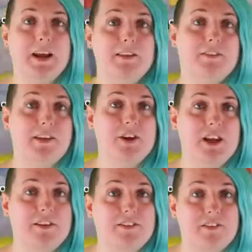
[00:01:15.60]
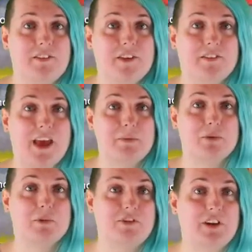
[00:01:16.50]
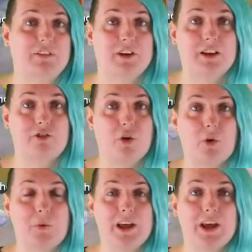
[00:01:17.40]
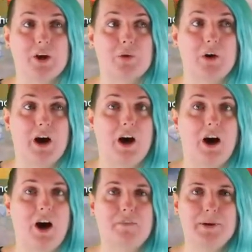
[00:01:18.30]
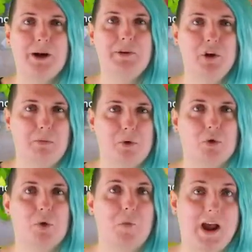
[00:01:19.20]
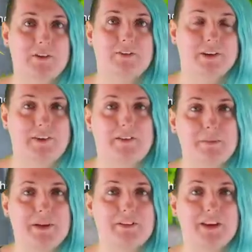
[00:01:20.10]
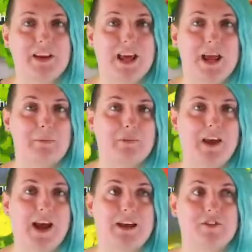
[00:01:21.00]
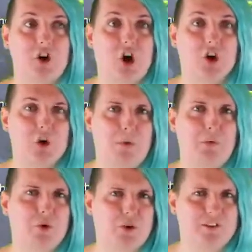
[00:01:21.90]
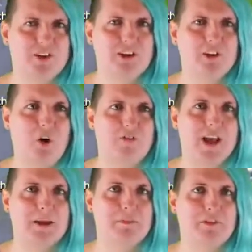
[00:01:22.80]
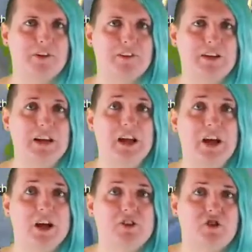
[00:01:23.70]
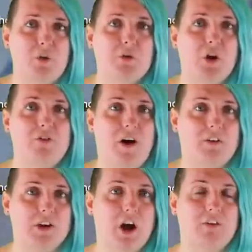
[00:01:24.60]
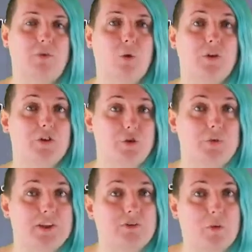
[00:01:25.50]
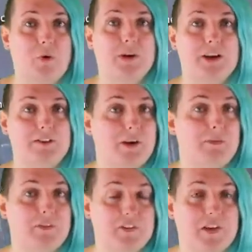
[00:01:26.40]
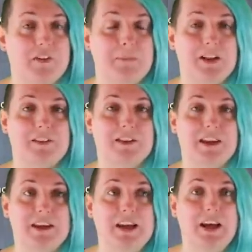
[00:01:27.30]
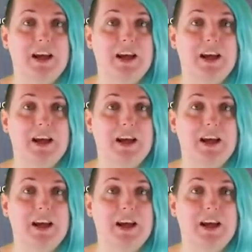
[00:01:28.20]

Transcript: In the 7 years since this game originally released on the Wii U, I've become a lot more aware of accessibility in games, and a lot more critical of games that don't go far enough or that do things wrong in terms of accessibility.